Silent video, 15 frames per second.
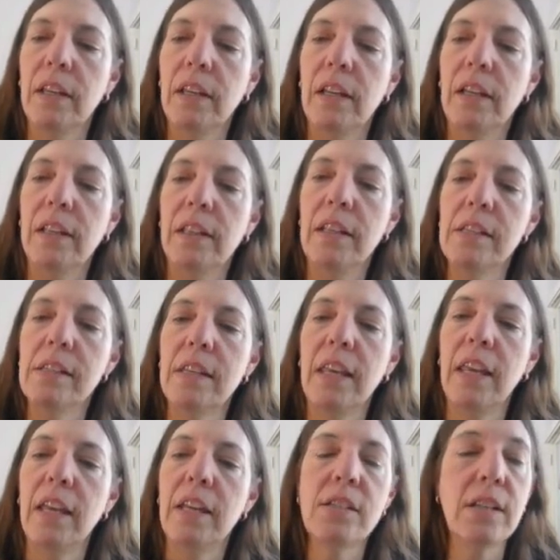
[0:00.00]
In this
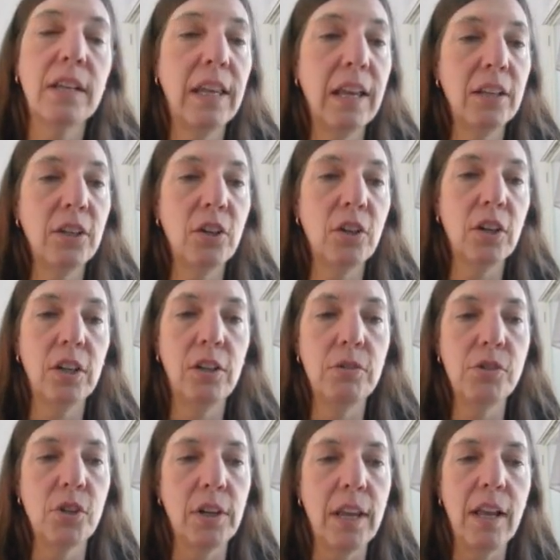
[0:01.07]
case, again, you're going to
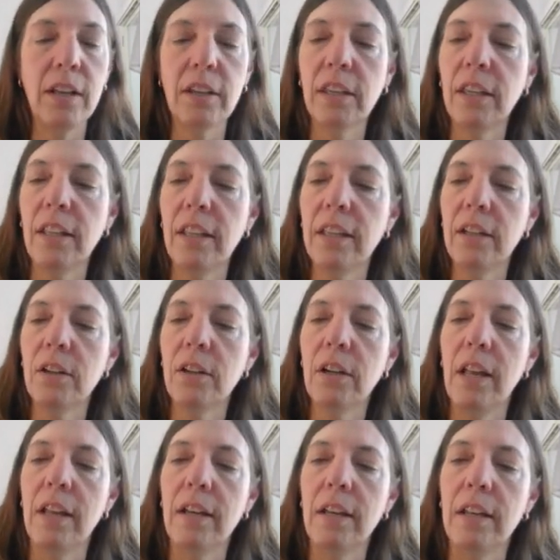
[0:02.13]
use your calculator,
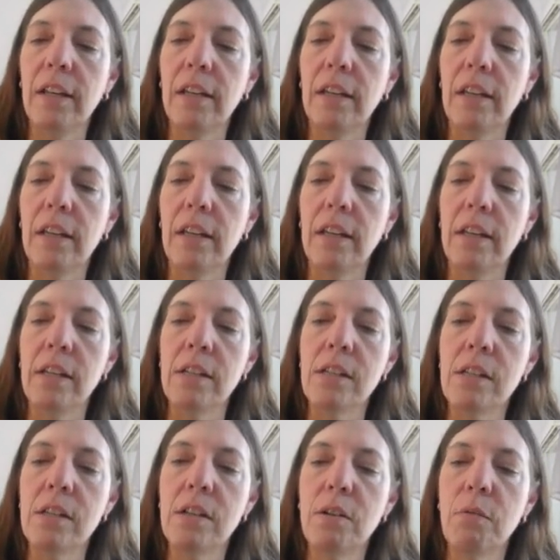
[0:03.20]
and it
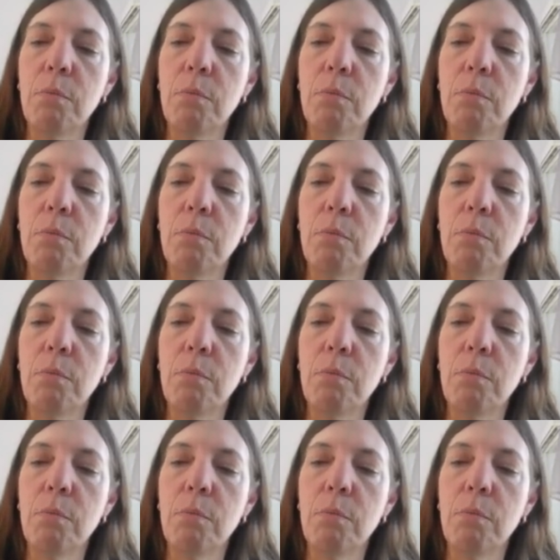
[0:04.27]
is